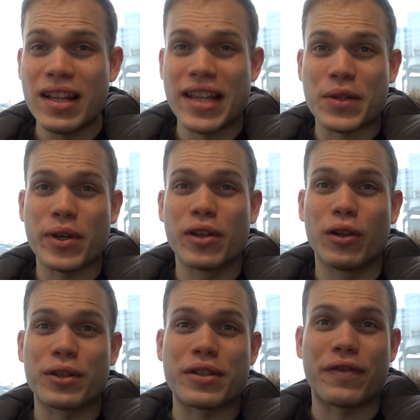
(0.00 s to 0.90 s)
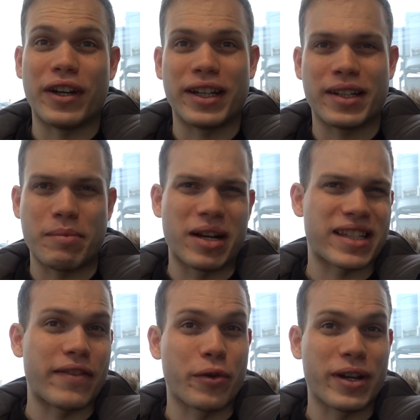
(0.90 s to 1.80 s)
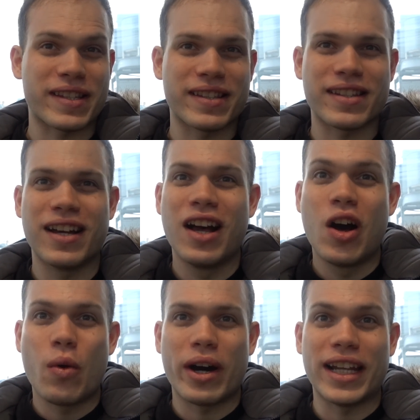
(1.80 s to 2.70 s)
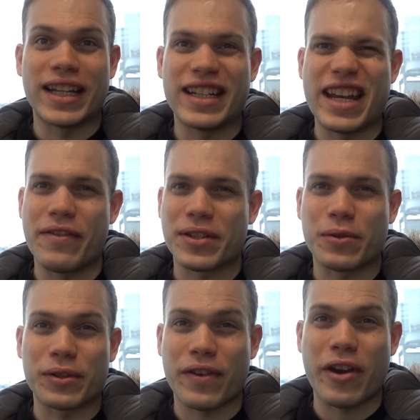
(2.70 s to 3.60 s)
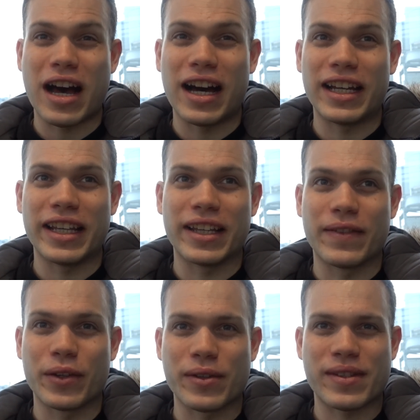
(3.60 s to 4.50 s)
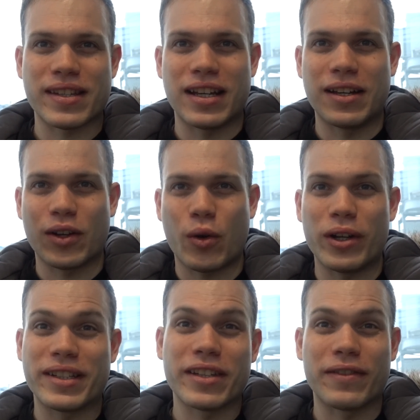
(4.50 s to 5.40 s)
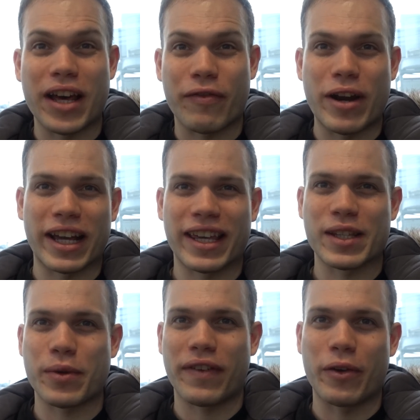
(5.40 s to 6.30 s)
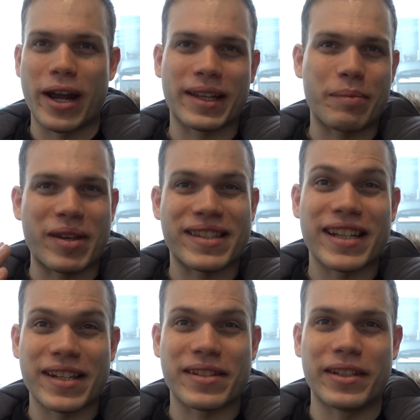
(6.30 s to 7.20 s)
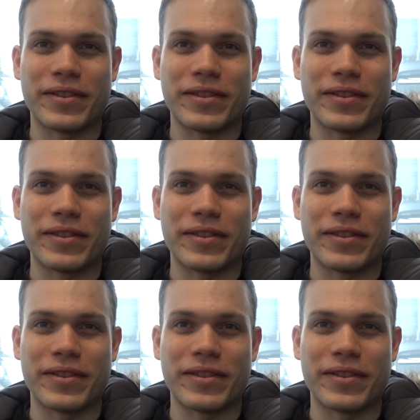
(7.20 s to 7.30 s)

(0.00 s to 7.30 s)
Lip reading: that's why you'll also find, amongst other reasons, why London never scores very highly in those quality of life rankings where they rank the best cities to